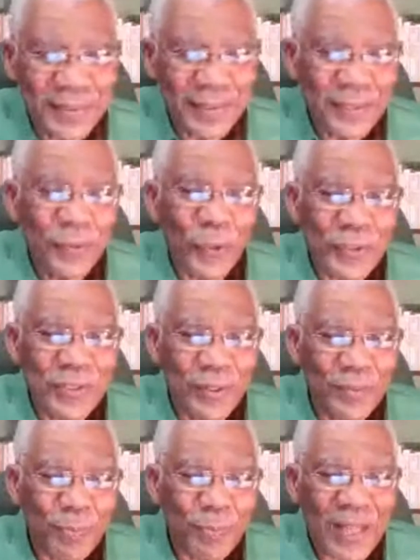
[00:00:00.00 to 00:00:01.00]
those
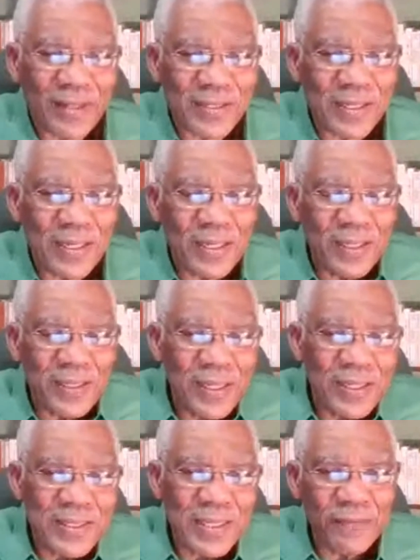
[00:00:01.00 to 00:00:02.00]
the planters in the
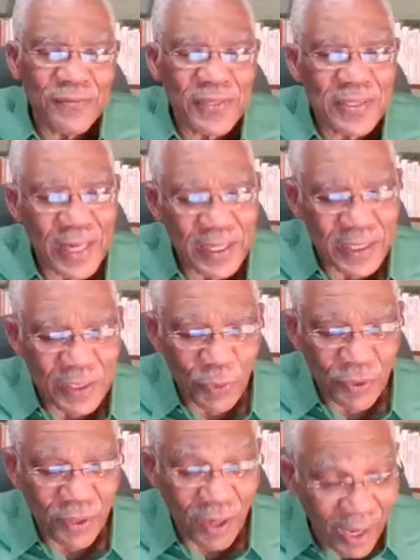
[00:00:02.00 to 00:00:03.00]
slave societies
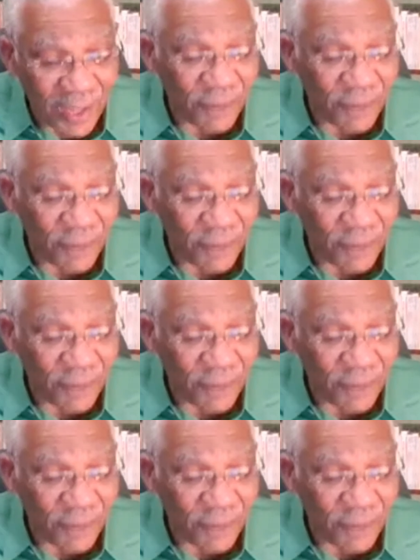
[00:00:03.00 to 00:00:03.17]
were all